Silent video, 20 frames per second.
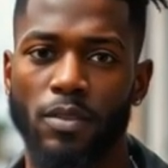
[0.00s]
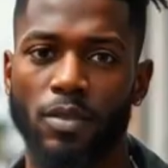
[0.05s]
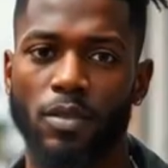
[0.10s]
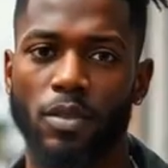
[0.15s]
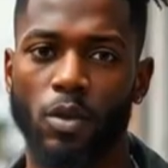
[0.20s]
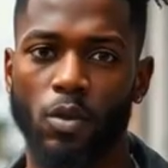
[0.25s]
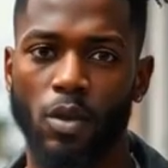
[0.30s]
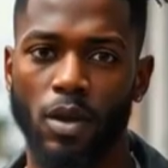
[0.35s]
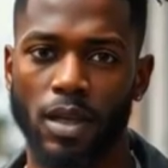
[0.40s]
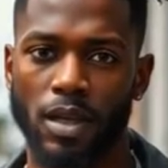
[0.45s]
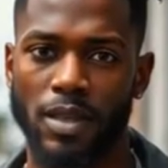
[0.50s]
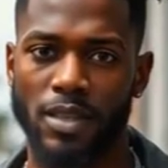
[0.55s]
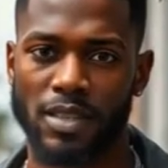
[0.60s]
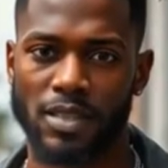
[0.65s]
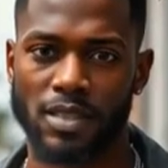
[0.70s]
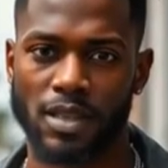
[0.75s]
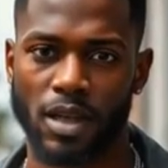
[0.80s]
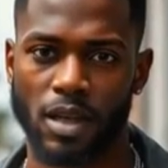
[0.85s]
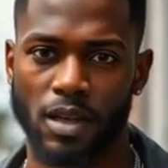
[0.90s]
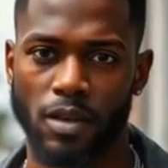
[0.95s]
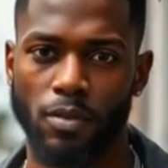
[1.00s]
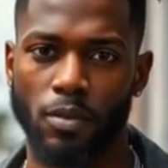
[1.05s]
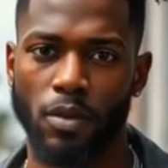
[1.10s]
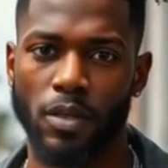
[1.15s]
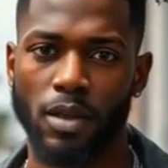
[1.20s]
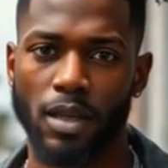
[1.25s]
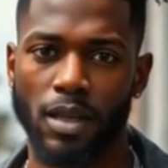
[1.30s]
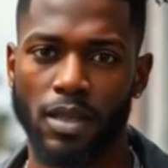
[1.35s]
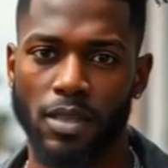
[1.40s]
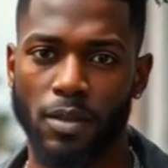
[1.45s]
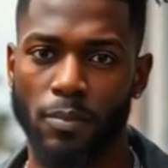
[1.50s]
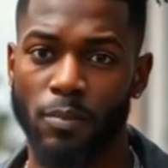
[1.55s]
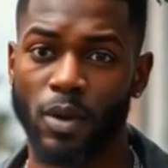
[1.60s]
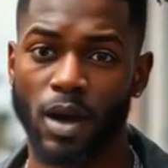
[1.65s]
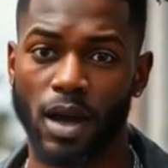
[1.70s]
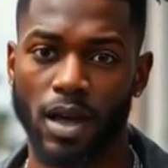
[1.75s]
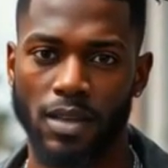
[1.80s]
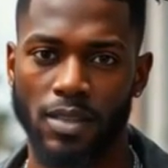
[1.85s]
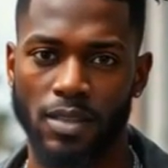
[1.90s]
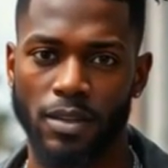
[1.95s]
You can get this gun for a decent
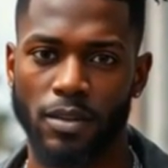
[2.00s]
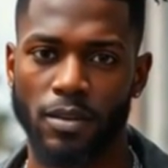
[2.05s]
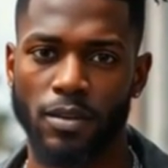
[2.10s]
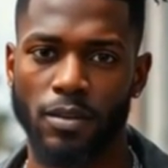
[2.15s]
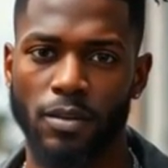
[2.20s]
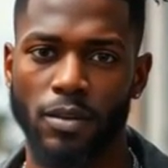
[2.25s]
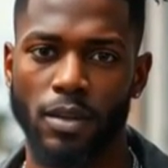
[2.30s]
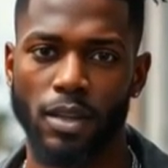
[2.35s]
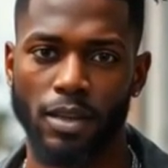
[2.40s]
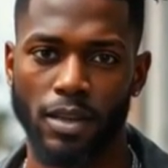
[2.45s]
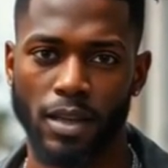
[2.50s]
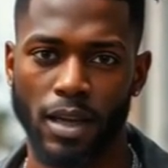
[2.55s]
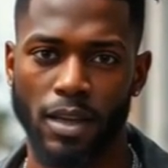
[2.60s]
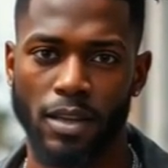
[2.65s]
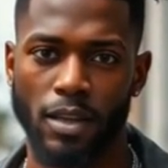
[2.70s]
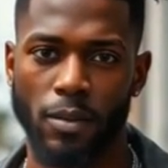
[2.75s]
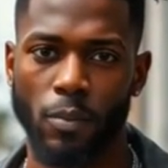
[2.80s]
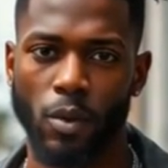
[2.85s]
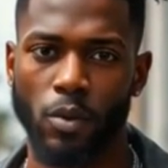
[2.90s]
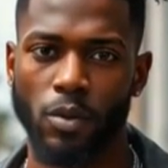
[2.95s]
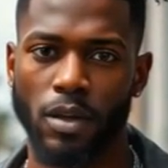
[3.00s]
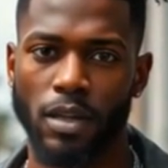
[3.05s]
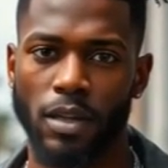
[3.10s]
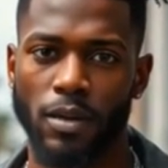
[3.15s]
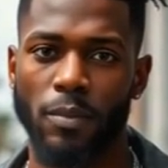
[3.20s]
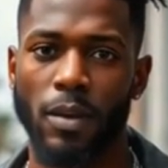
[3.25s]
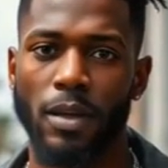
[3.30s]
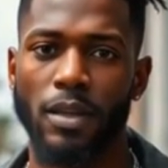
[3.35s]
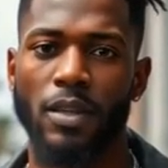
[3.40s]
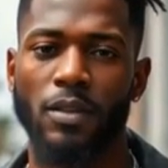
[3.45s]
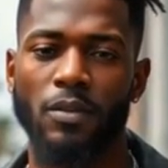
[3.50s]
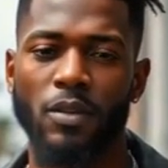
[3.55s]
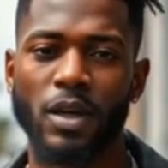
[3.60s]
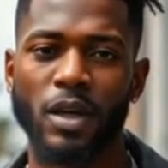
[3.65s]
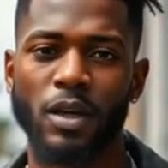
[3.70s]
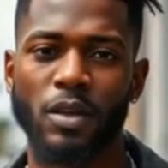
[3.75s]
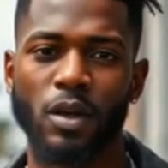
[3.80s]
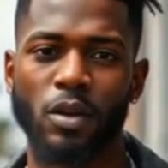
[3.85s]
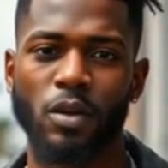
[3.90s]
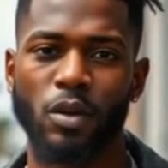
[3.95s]
price. It's not the most expensive
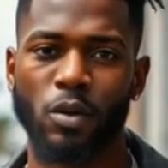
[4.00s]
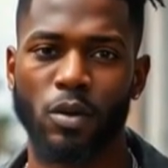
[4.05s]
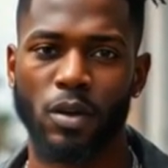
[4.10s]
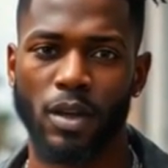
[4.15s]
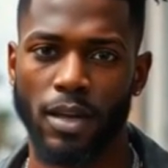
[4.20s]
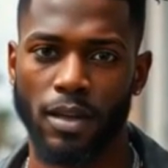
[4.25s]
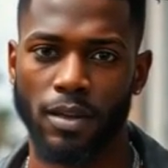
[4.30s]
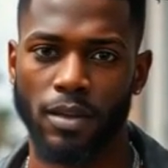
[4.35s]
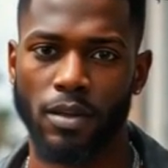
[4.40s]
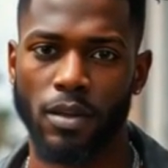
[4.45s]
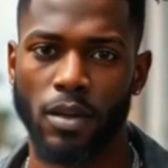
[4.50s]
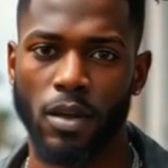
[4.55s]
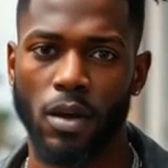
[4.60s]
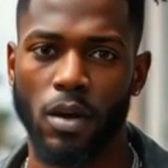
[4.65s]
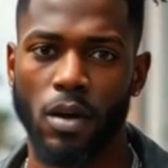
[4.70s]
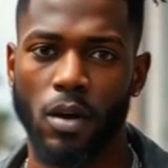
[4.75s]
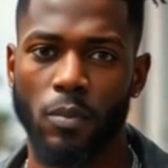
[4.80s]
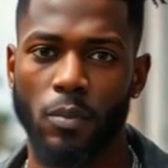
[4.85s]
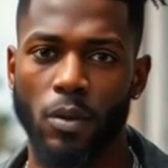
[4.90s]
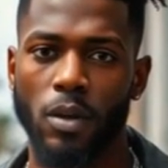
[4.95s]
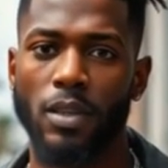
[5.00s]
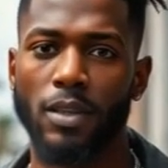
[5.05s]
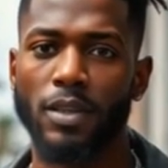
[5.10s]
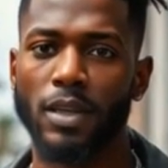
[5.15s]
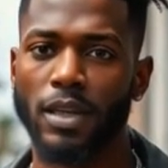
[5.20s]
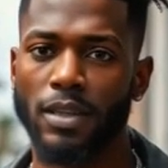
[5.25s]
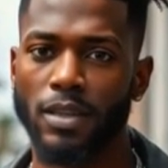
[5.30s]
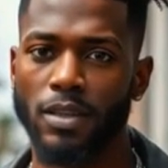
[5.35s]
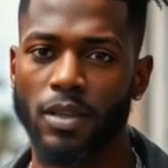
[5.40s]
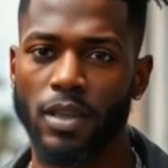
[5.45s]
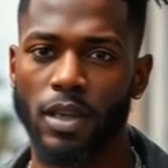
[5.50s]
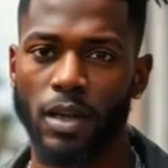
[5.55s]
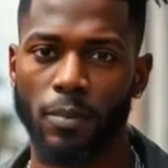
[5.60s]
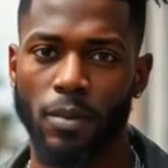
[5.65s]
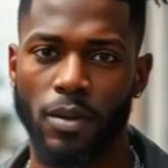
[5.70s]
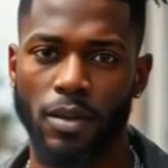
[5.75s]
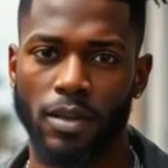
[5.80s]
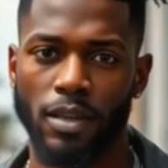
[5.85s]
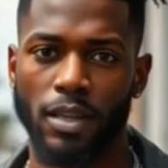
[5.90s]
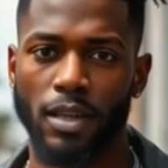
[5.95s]
gun on the list, but it's not the
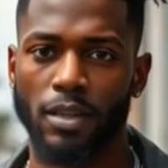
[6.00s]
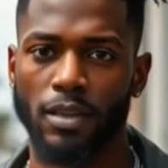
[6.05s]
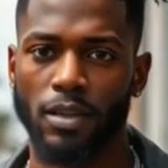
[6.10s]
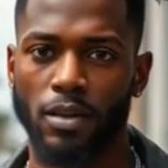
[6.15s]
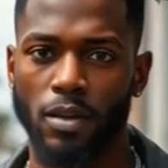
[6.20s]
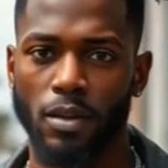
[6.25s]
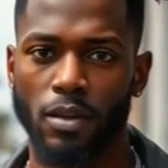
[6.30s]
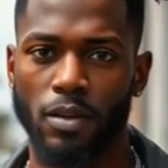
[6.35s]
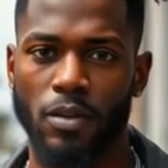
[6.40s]
cheapest either.